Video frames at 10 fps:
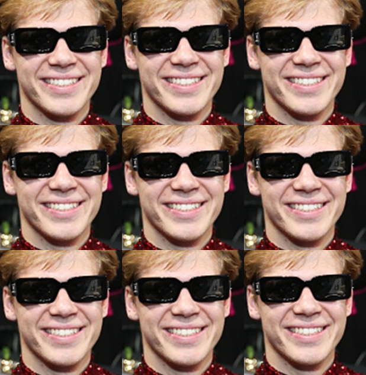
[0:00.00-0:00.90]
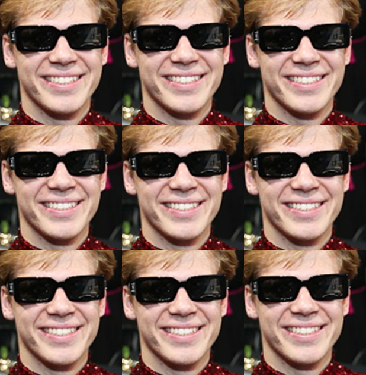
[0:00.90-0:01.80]
first-round pick Grady Dick
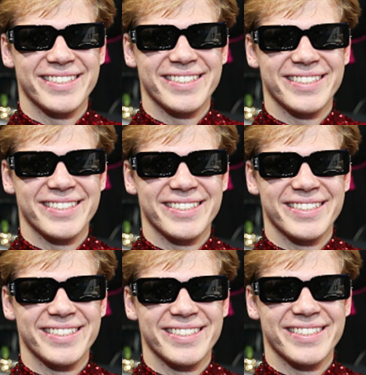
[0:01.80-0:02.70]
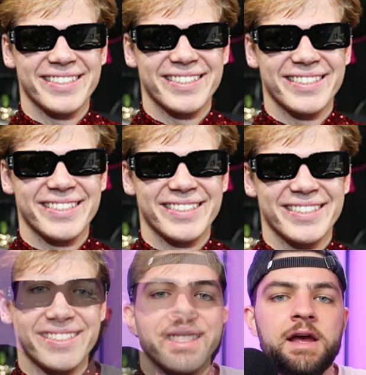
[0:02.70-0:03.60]
coming into the team, along with
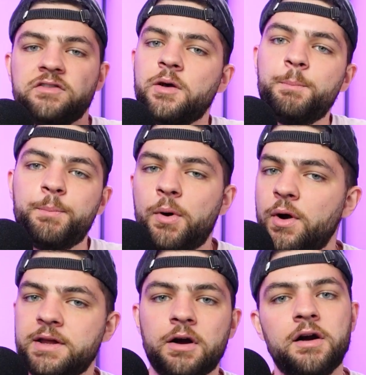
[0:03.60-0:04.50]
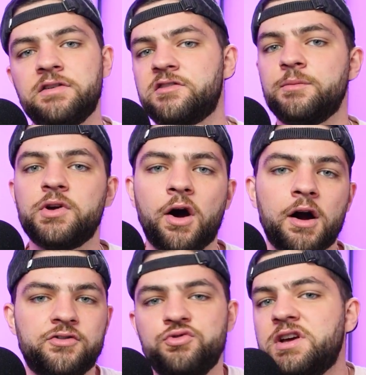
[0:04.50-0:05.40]
maybe some point guards and some
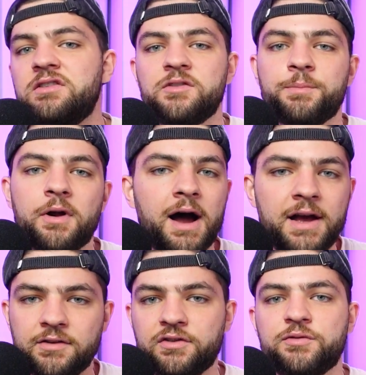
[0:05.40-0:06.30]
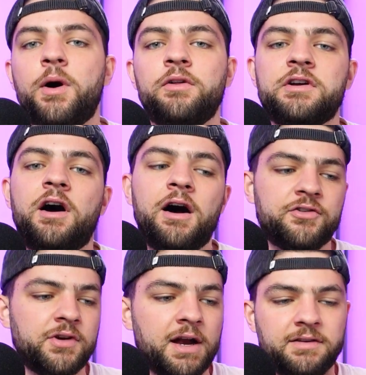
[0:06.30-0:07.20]
guards who can surprise on smaller
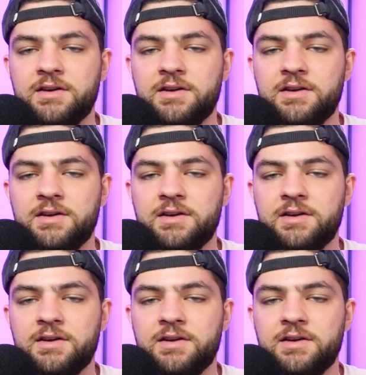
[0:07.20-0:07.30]
contracts